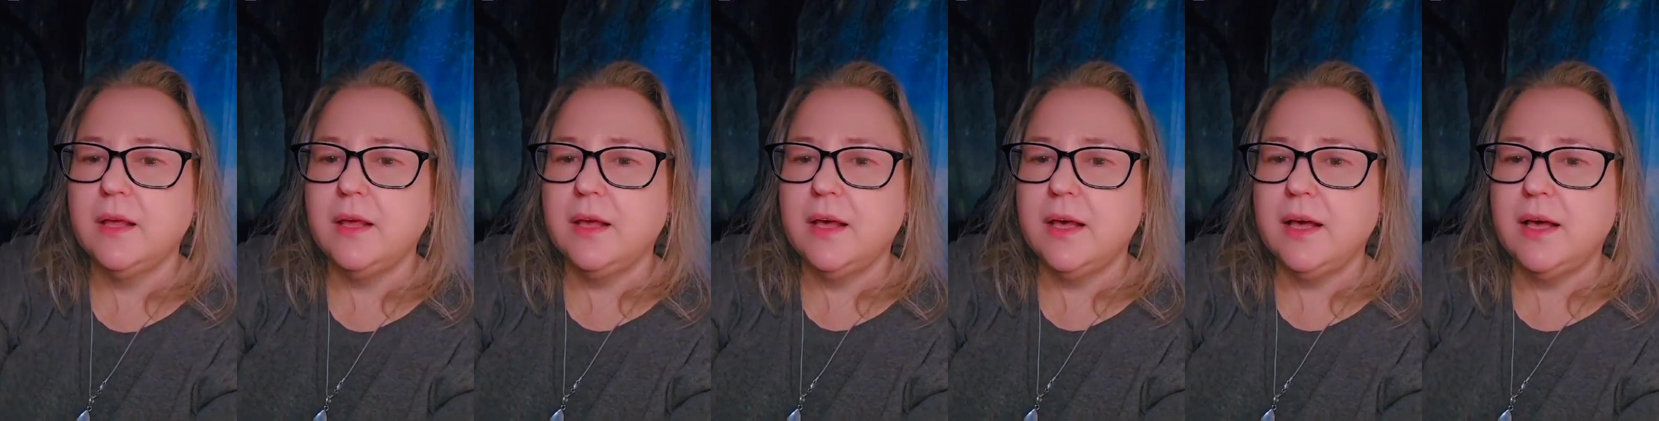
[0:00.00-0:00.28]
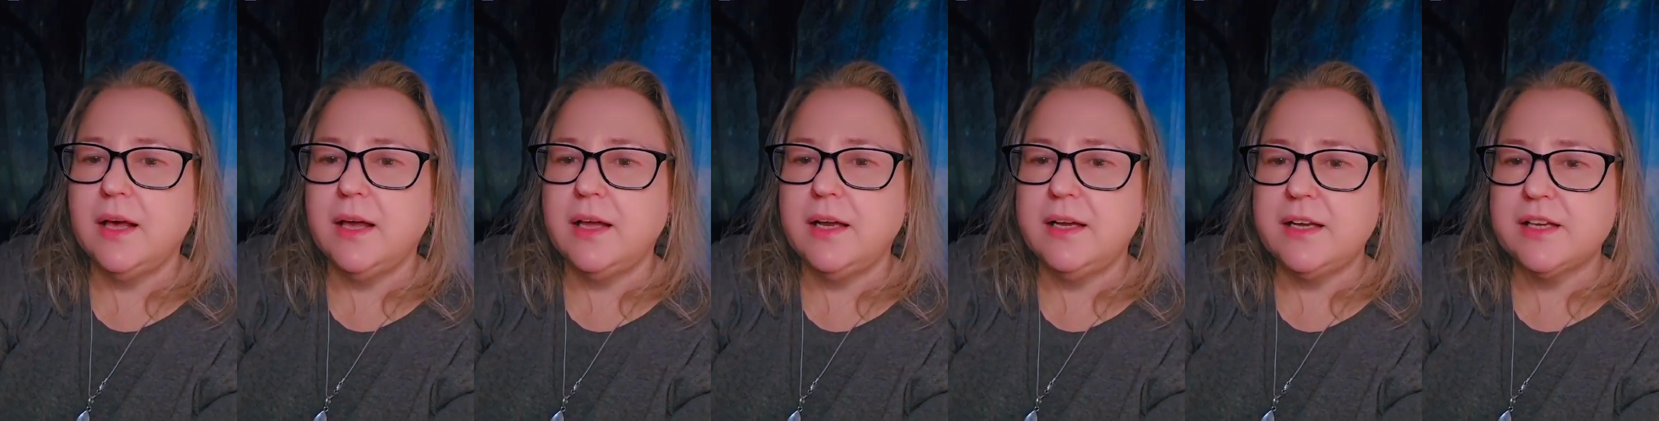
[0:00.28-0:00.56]

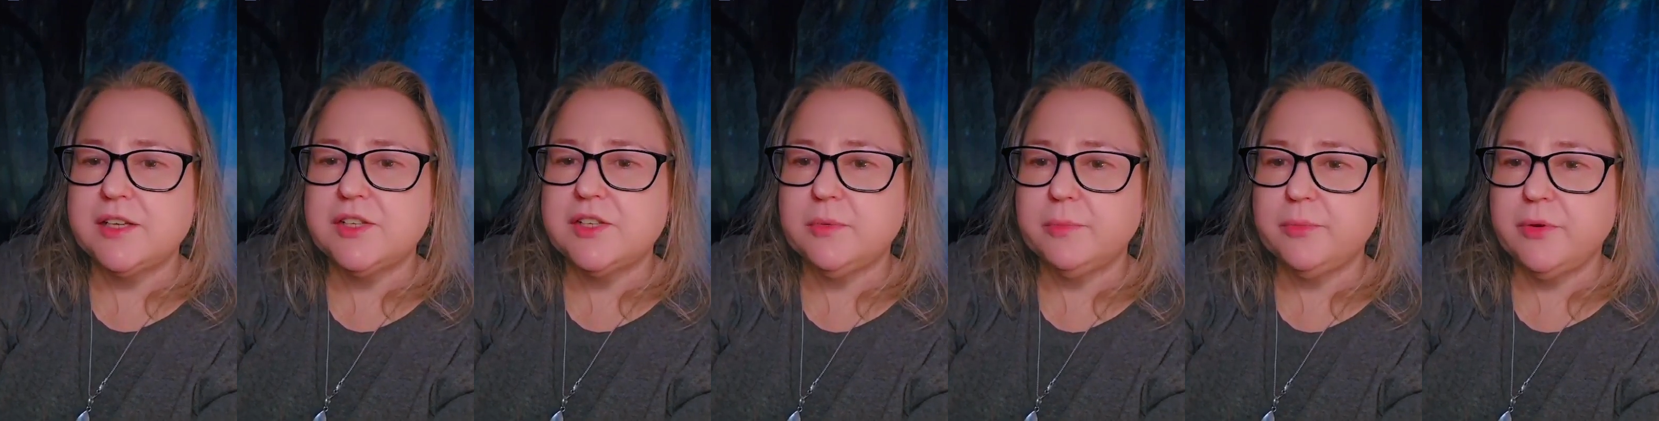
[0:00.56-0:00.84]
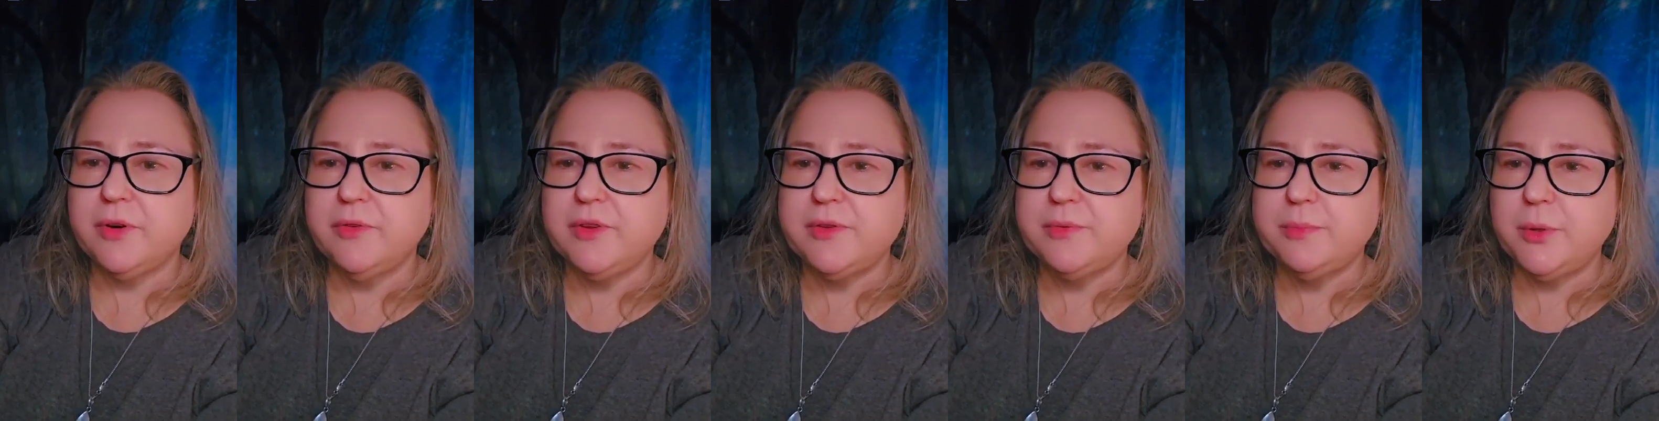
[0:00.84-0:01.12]
An excerpt
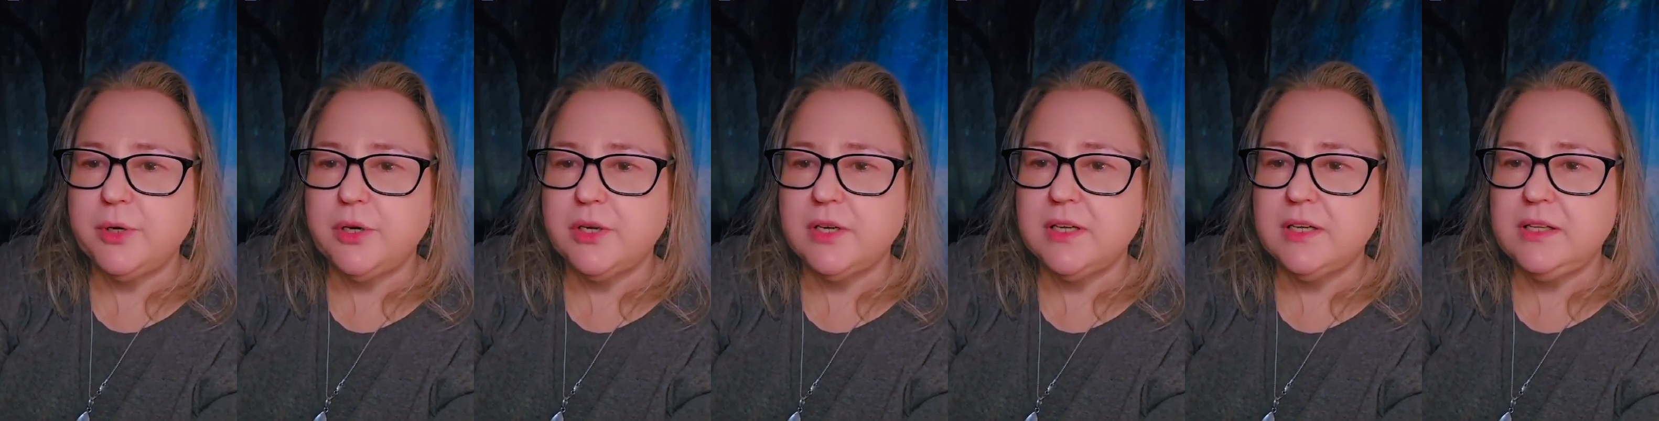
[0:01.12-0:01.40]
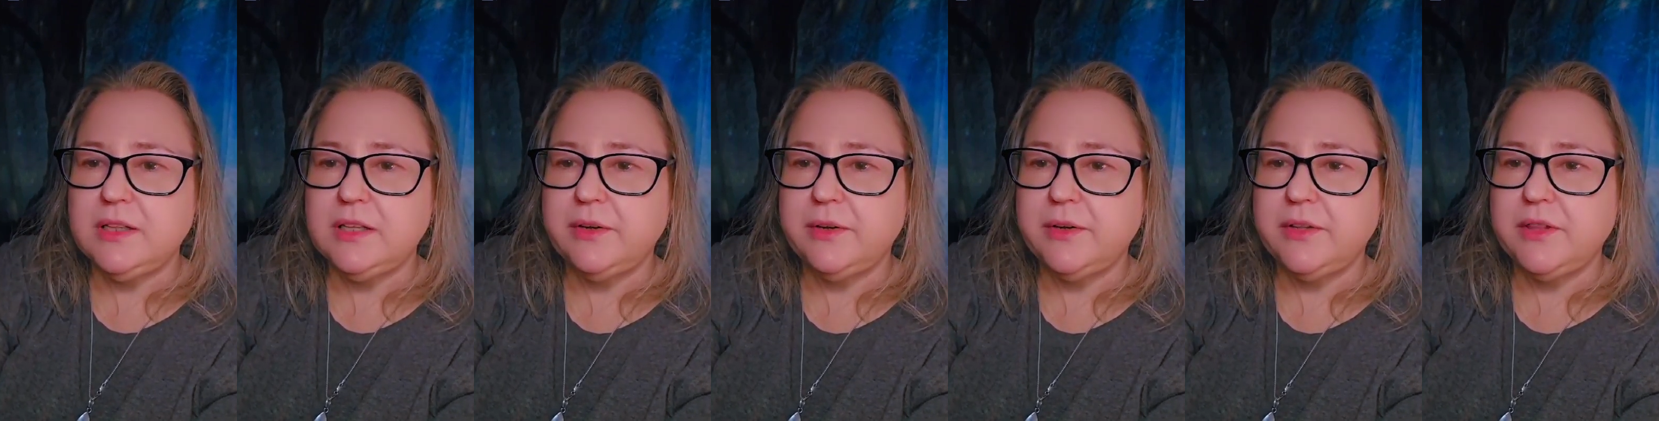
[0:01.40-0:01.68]
from his book,
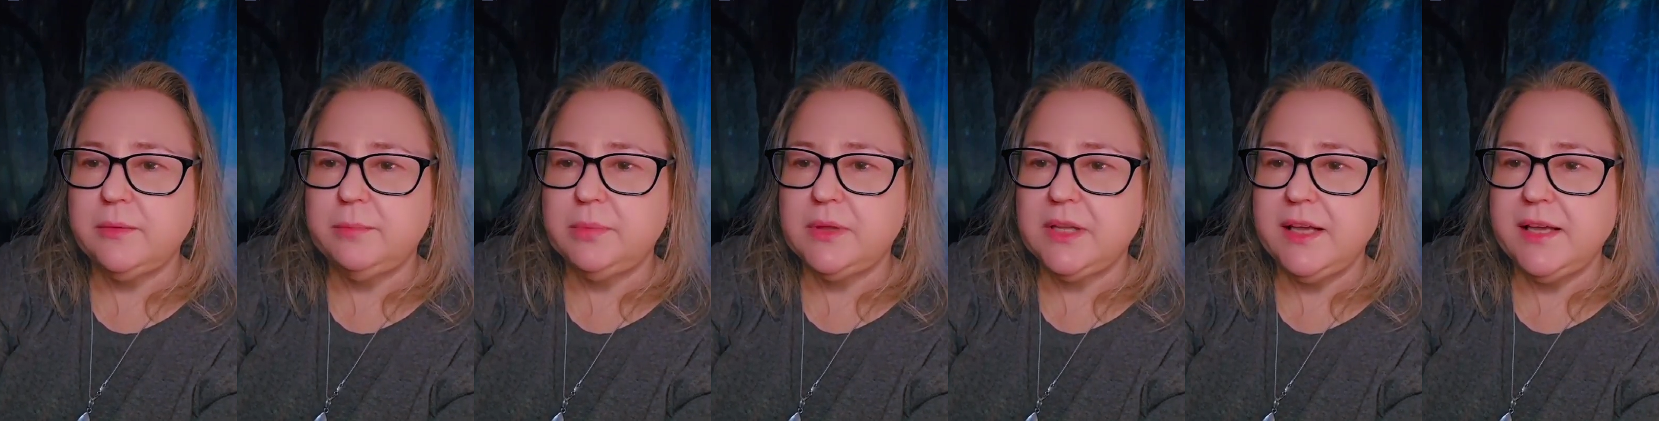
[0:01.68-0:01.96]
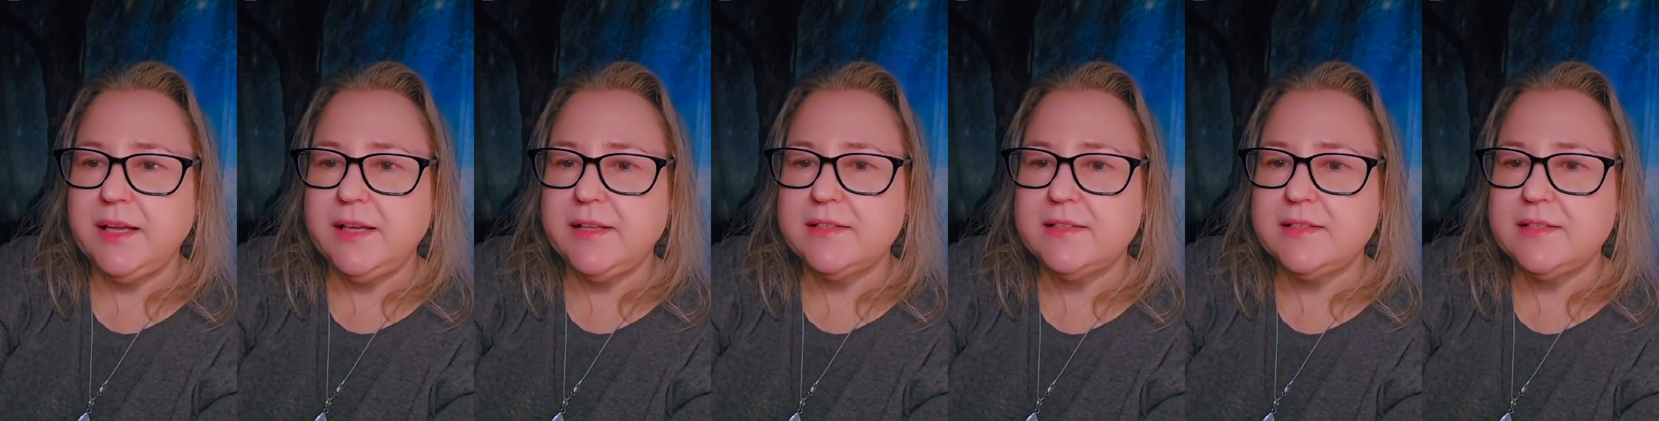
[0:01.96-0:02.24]
Clearing the
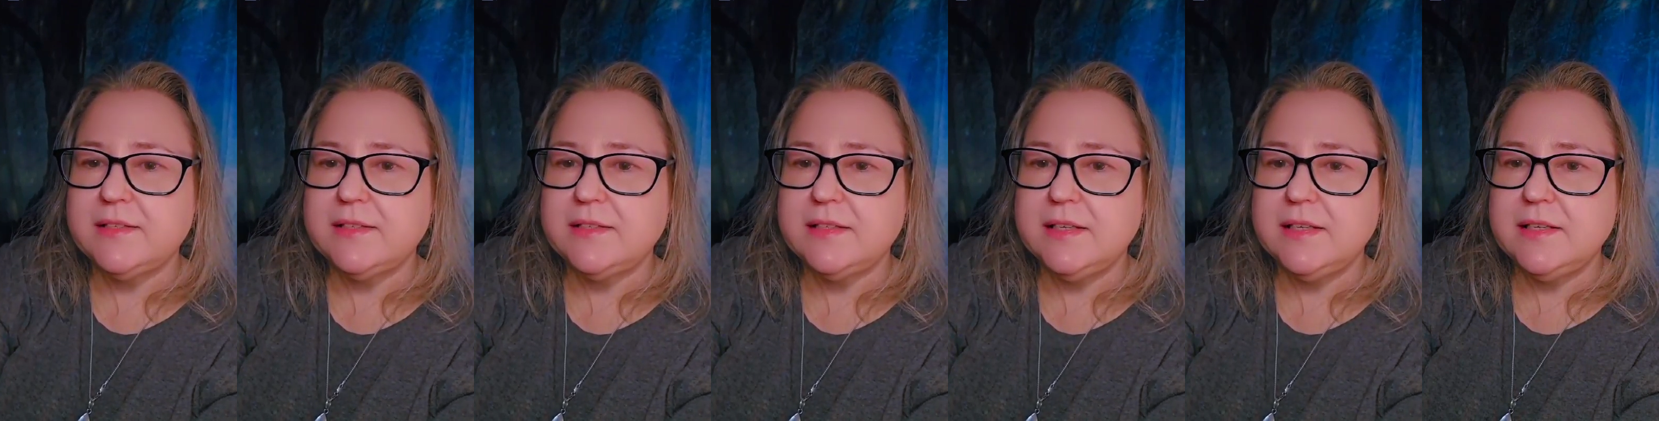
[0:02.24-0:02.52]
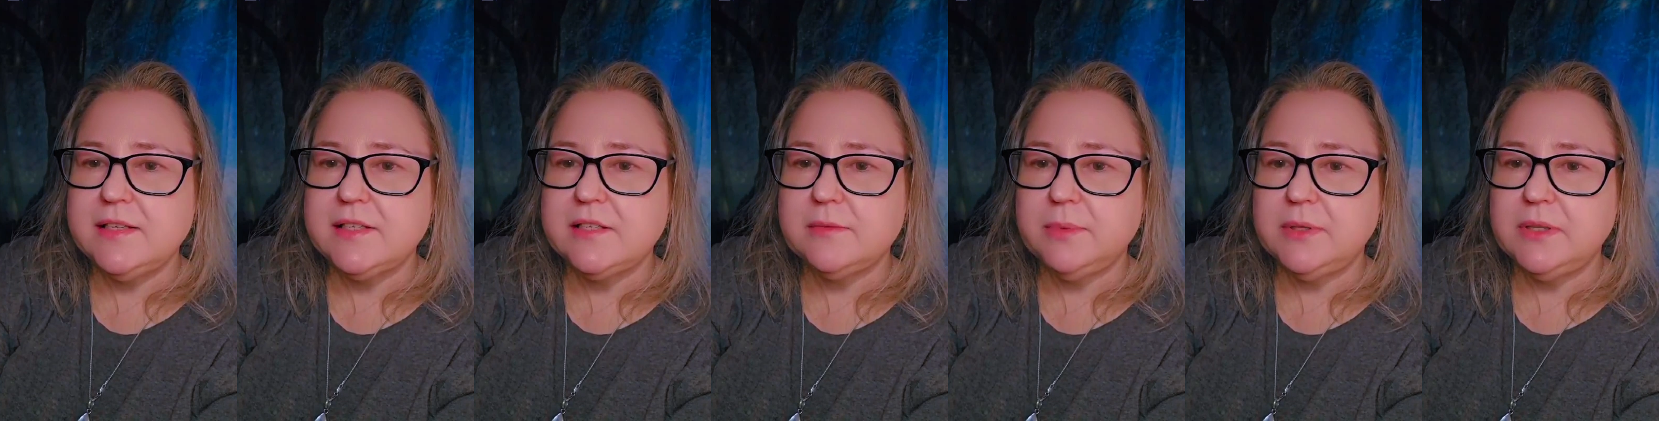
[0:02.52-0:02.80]
Plains,
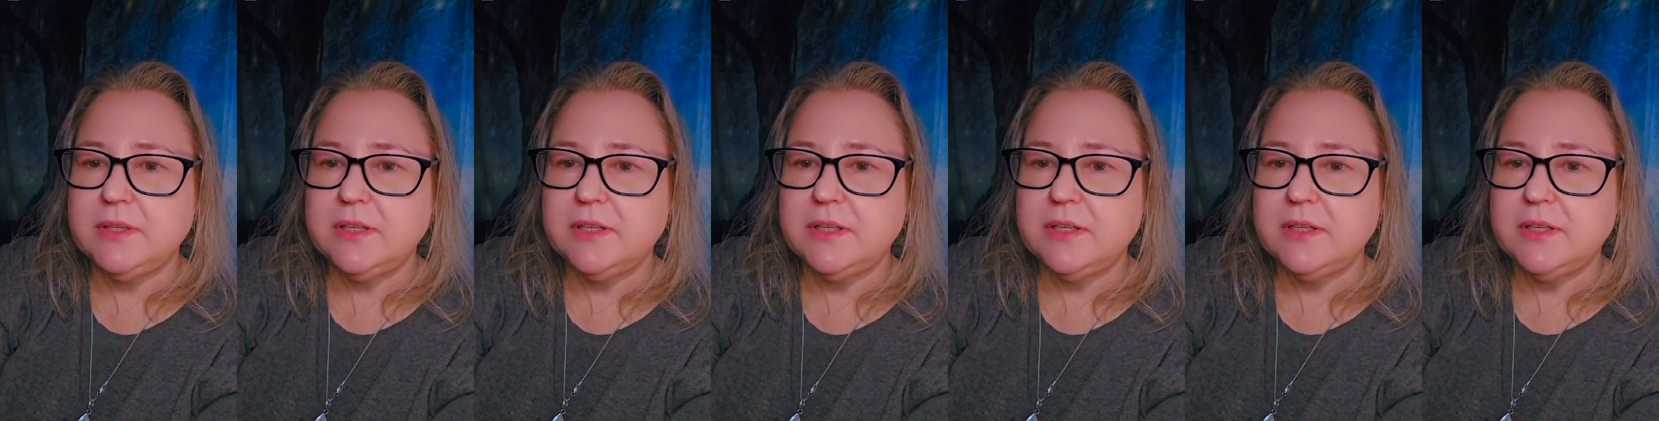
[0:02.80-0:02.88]
Disease,